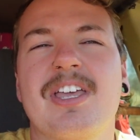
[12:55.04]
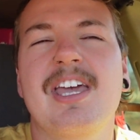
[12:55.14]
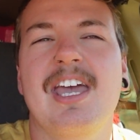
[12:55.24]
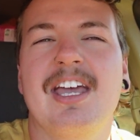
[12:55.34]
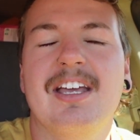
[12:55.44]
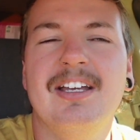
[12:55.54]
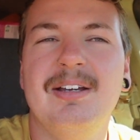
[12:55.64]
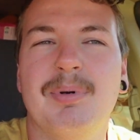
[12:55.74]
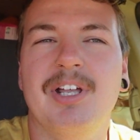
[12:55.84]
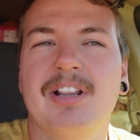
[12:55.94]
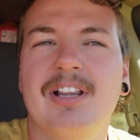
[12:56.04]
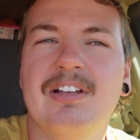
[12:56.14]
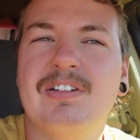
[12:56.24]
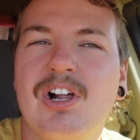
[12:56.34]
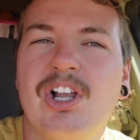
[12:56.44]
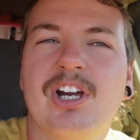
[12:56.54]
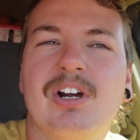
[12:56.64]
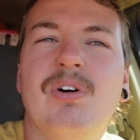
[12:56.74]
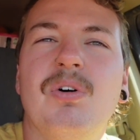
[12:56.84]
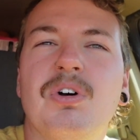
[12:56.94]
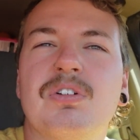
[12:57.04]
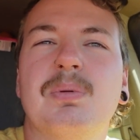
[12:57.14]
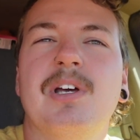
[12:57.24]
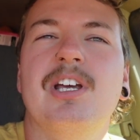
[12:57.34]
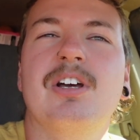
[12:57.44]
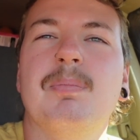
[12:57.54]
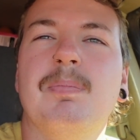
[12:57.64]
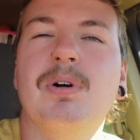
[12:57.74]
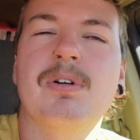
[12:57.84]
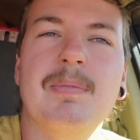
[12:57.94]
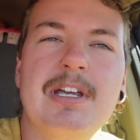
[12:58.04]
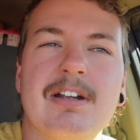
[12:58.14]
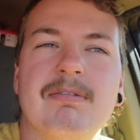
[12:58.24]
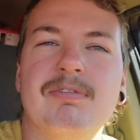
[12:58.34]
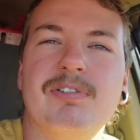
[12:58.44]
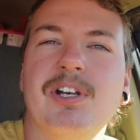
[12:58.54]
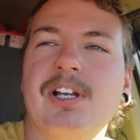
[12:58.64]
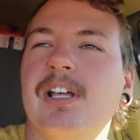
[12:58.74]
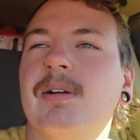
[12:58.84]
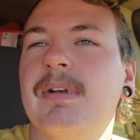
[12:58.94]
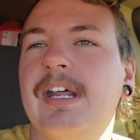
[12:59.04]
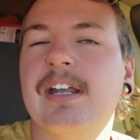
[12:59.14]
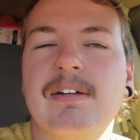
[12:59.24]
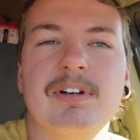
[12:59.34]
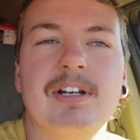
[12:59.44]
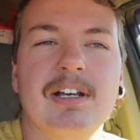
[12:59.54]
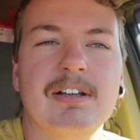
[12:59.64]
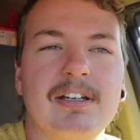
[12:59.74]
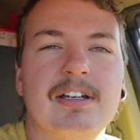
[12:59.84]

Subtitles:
Yeah, but it's not like a horse where you got to book them in and freaking get them done every now and then.